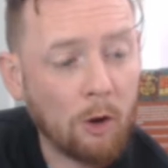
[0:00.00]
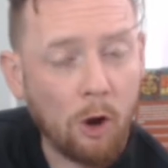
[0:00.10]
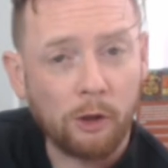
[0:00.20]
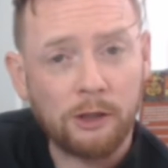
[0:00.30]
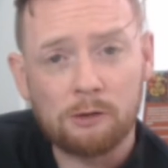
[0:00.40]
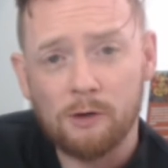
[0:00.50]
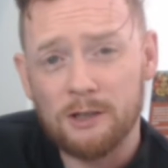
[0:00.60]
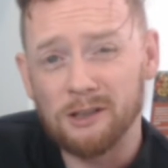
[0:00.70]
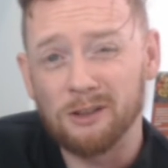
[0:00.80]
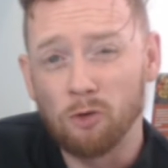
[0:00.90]
All Elite
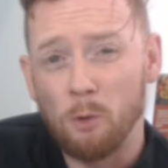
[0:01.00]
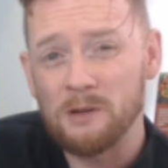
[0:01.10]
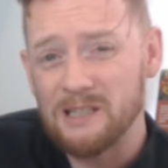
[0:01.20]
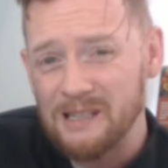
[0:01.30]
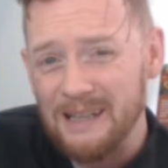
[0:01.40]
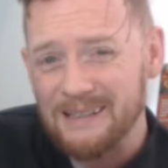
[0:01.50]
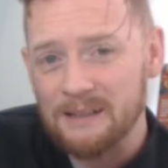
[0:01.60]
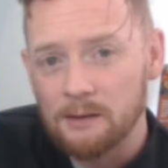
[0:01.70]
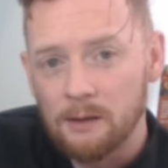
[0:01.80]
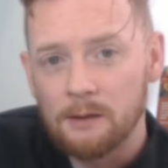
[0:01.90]
Wrestling normally slide
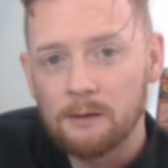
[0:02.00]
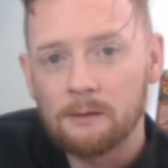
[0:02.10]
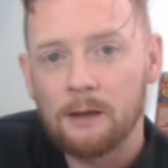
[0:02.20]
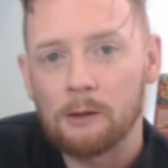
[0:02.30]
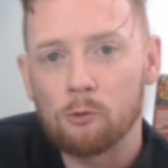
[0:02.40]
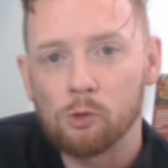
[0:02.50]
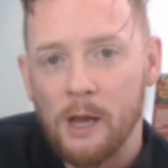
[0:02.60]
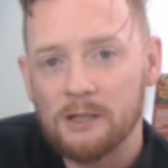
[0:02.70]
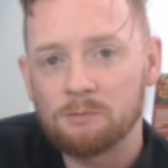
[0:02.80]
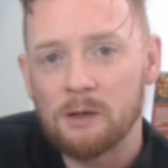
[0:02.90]
in a little
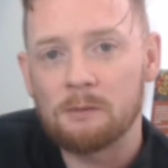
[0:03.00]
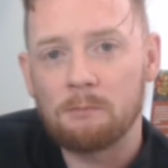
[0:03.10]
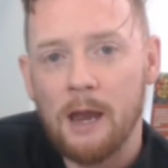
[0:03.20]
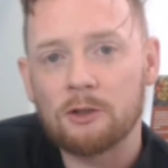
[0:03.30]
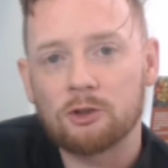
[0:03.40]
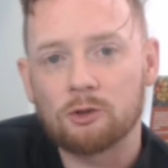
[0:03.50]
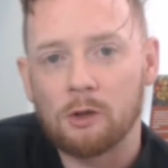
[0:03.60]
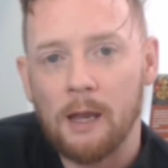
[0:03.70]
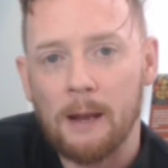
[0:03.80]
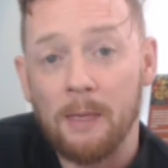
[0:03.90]
last minute match
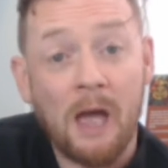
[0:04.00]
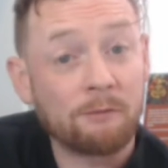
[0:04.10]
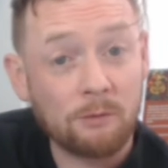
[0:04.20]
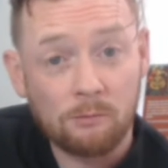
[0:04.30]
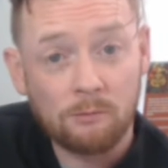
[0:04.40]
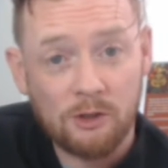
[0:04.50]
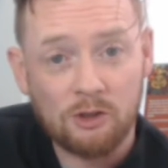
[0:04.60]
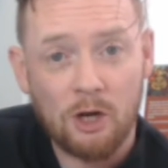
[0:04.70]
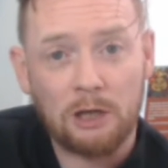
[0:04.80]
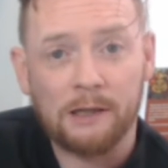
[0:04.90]
that they haven't
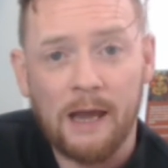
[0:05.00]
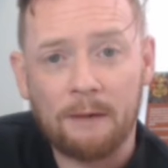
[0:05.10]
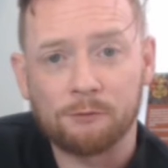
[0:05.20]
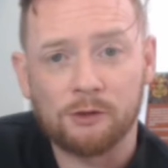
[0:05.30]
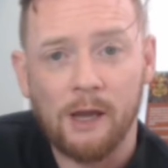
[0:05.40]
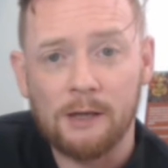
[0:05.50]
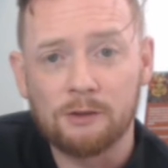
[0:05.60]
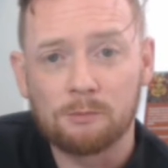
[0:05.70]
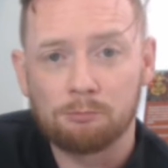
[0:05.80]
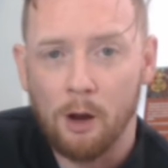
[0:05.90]
necessarily
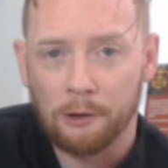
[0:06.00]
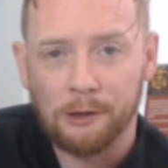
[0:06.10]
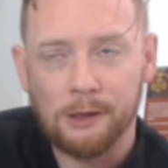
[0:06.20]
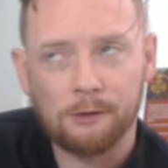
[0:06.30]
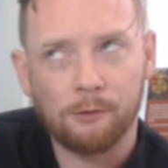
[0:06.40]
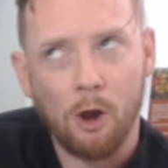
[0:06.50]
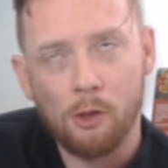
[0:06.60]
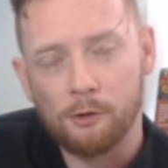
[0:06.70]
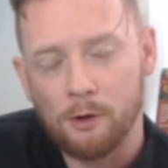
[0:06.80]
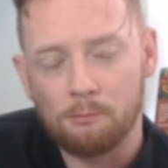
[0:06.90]
advertised, but unlike the
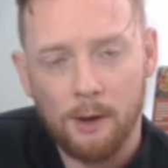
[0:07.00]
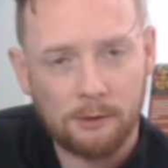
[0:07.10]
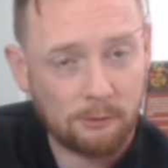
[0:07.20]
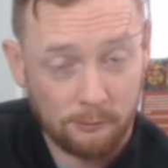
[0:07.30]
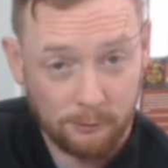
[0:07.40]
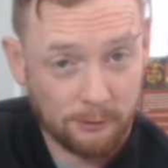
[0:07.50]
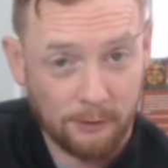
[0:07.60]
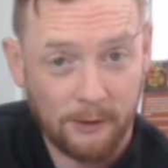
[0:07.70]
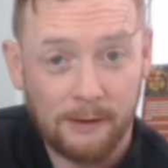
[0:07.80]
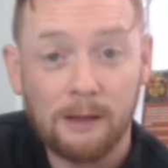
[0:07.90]
other competitors,
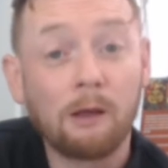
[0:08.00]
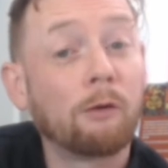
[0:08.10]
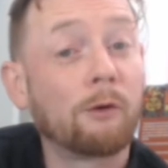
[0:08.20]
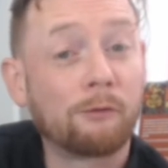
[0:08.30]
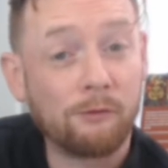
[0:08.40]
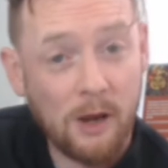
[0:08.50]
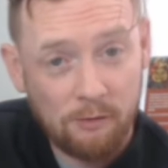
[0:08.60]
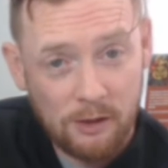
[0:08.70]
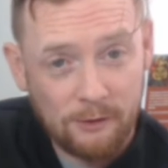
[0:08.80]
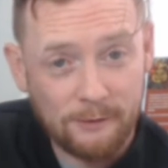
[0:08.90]
they're
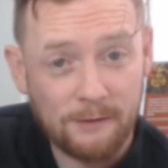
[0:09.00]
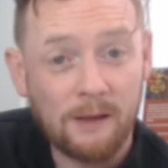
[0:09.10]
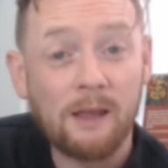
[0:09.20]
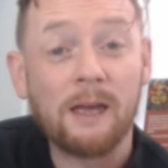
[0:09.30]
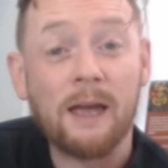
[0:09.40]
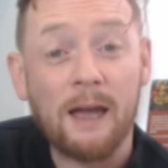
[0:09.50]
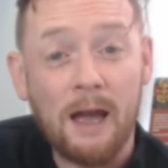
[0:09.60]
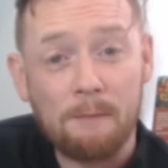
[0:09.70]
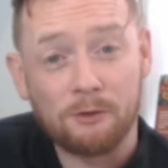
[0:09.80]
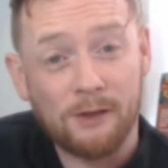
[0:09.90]
very good at
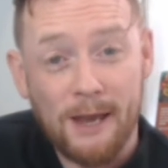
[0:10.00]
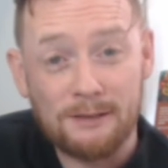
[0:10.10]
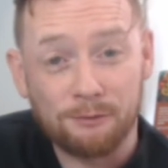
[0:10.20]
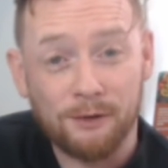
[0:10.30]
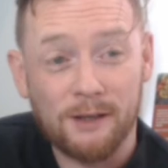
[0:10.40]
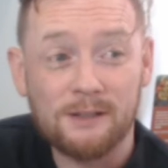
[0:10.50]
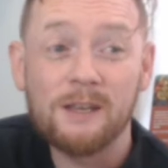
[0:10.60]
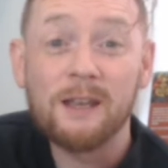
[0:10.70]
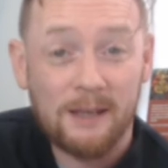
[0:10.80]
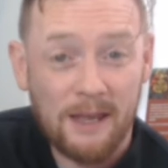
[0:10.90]
advertising things
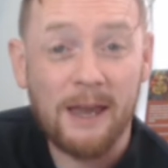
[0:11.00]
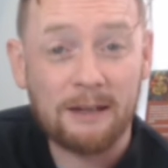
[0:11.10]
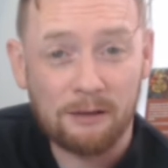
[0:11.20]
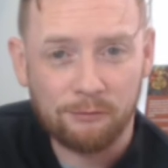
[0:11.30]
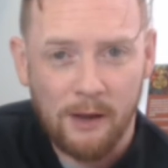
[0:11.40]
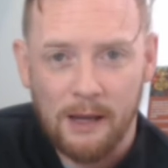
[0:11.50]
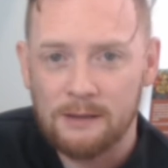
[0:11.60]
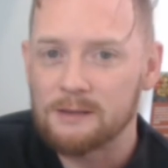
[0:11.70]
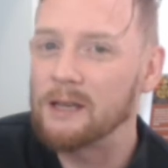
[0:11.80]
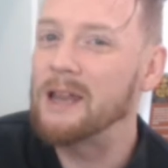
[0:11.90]
in
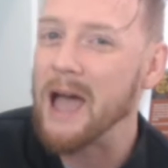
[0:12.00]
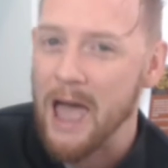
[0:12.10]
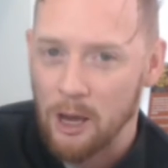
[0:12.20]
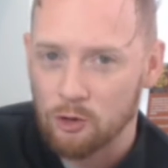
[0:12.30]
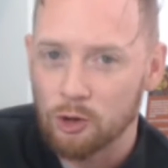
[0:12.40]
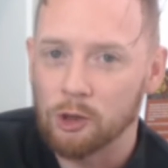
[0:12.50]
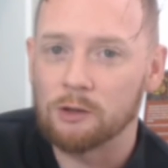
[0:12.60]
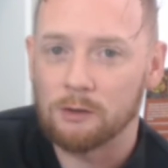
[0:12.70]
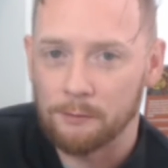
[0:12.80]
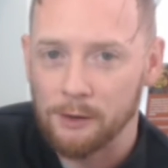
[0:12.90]
advance and actually
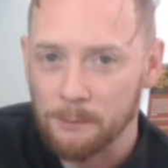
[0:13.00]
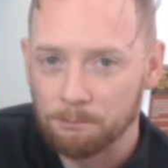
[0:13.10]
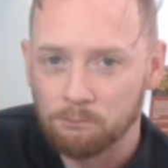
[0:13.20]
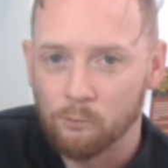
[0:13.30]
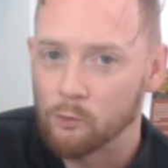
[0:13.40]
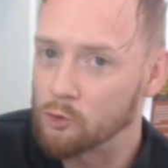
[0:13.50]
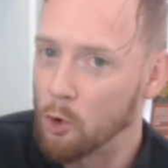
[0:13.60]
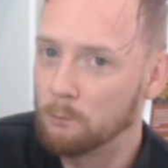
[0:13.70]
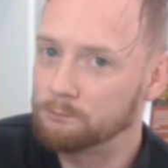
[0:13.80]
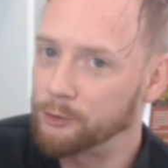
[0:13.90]
delivering.
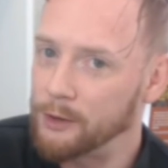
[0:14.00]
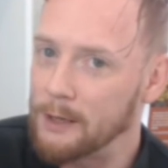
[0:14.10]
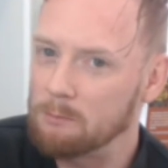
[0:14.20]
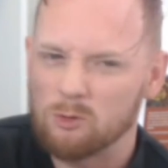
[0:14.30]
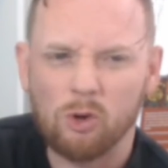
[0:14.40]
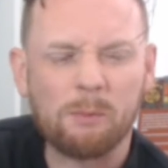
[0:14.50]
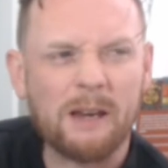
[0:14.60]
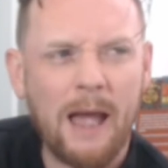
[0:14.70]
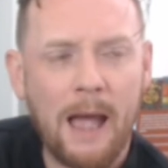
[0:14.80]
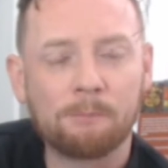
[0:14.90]
So tonight it's going to
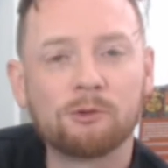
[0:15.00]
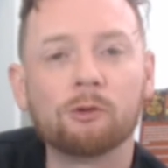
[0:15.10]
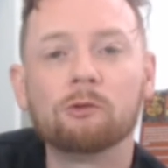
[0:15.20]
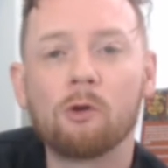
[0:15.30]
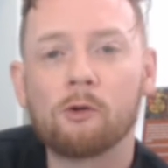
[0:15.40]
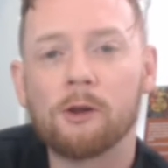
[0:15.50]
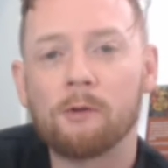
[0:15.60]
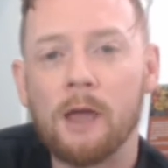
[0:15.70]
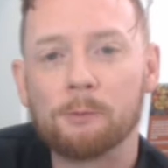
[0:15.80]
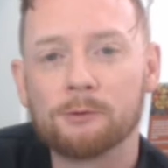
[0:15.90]
be an absolute
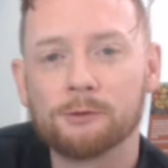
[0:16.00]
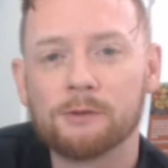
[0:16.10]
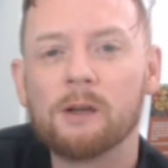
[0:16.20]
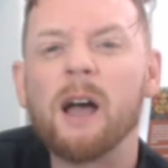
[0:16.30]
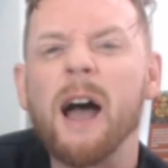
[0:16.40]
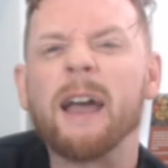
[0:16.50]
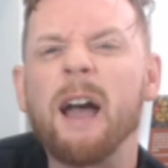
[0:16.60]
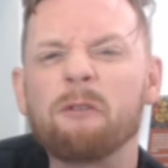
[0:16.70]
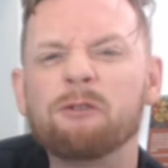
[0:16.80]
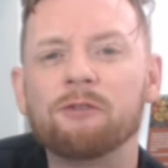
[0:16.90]
knockout episode. I
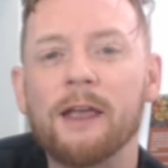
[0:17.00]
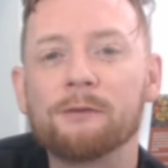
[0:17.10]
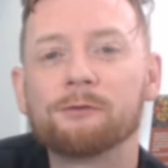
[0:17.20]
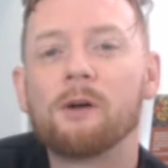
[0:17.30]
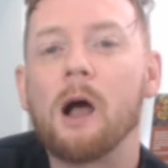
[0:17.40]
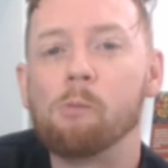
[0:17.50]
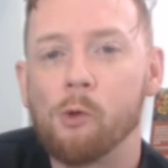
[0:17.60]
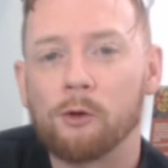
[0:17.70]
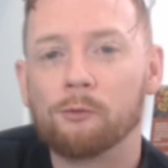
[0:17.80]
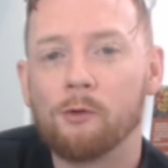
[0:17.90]
have faith, I'm
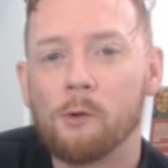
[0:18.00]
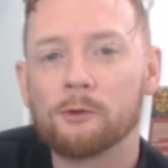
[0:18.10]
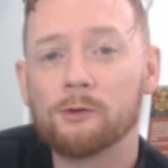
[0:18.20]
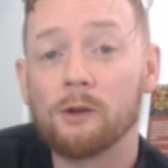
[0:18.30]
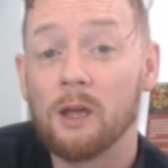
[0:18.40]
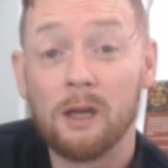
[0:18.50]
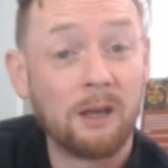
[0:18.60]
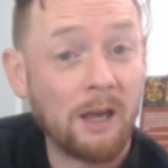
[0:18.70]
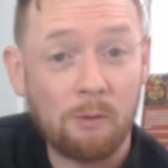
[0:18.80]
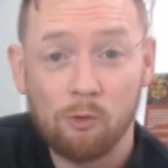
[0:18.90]
looking forward to it,
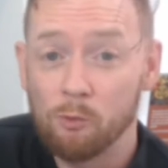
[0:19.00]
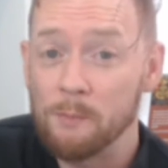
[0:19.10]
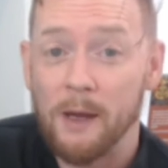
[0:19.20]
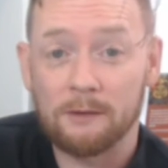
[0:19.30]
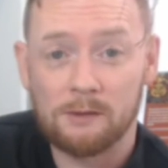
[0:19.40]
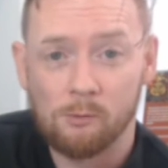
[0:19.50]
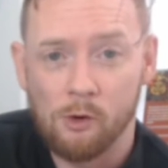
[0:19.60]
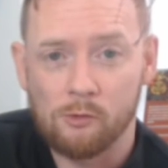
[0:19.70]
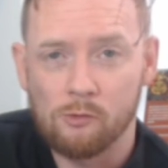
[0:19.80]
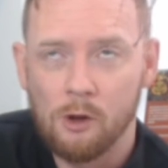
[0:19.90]
and we'll be back
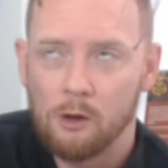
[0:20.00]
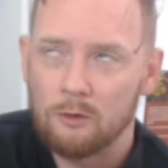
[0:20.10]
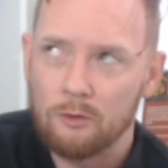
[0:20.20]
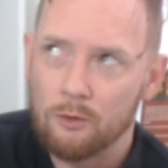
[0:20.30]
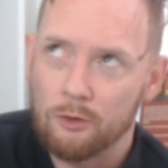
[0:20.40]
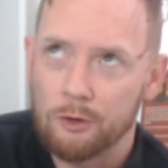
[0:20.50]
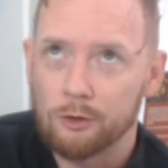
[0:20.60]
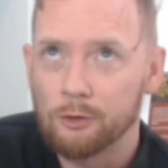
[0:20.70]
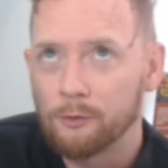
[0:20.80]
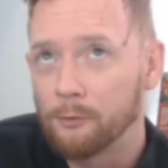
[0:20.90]
tomorrow
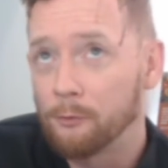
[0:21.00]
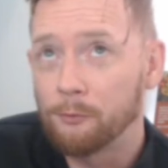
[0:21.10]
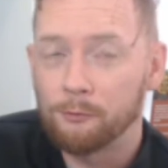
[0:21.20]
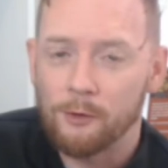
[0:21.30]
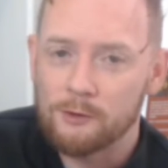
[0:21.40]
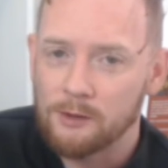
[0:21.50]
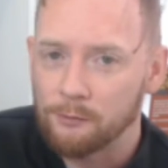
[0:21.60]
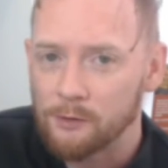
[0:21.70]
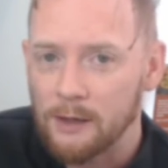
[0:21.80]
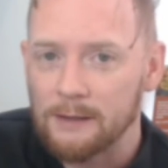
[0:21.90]
or Thursday,
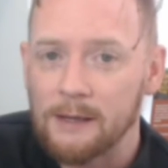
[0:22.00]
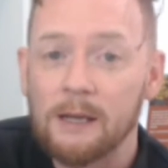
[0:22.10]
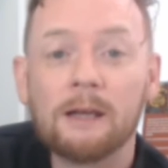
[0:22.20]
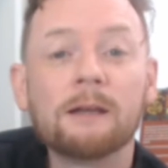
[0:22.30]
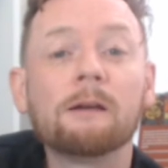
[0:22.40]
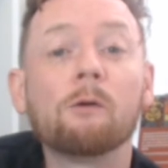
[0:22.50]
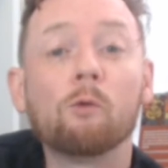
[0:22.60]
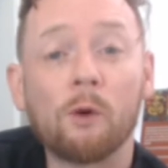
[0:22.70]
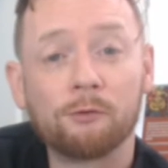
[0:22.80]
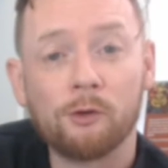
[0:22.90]
Friday
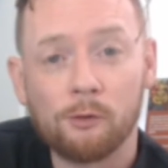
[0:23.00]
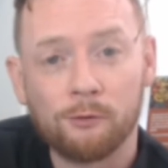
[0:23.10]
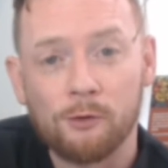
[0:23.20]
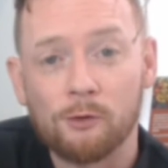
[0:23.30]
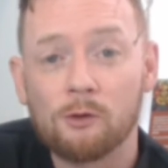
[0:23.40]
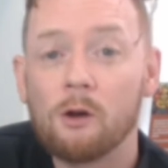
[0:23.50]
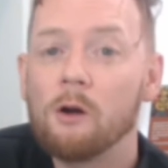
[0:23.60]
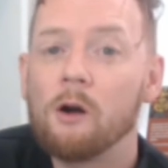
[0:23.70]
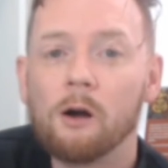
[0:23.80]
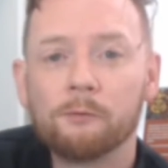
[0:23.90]
with the review
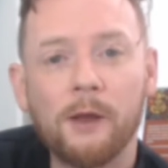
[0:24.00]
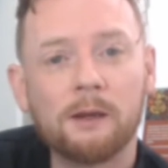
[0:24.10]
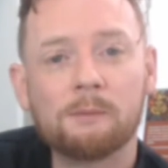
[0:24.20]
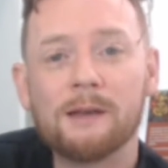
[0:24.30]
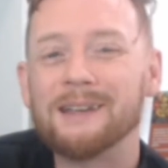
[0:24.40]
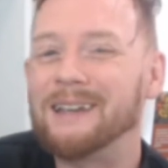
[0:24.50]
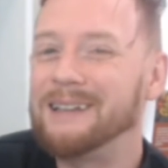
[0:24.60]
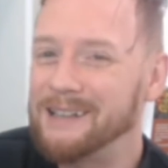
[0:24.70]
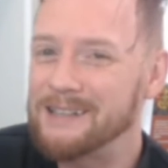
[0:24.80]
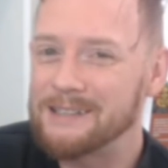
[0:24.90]
of Dynamite,
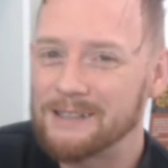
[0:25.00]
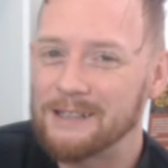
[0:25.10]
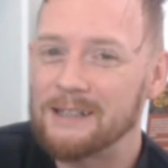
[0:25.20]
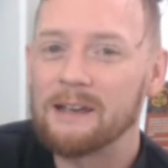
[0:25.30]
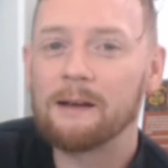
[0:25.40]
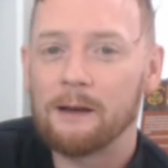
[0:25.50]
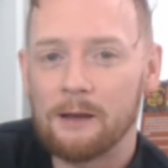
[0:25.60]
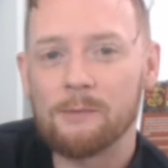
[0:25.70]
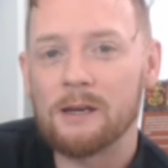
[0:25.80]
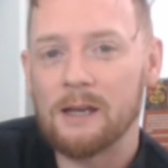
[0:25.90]
and let's see
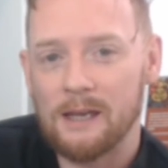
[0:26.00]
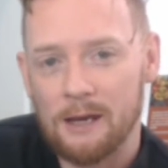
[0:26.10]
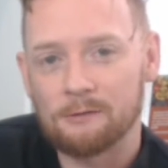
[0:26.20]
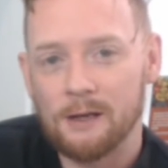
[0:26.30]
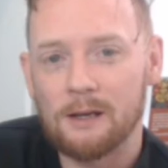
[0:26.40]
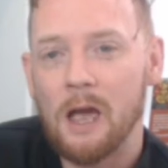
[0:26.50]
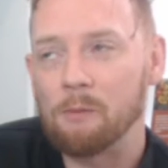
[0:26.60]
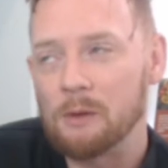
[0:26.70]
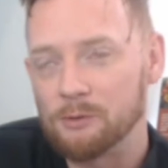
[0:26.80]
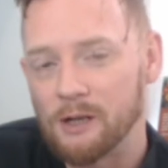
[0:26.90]
how many I get right, how
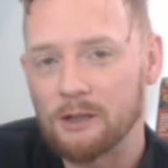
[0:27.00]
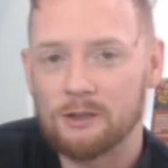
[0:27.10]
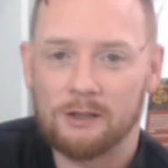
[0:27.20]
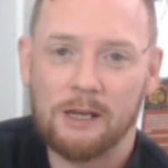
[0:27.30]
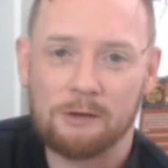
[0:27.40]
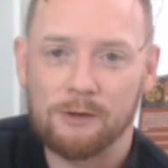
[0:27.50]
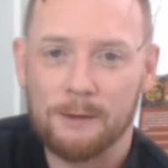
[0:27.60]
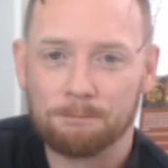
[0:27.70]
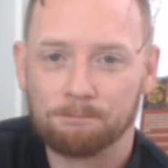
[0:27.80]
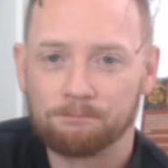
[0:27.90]
many predictions I get right.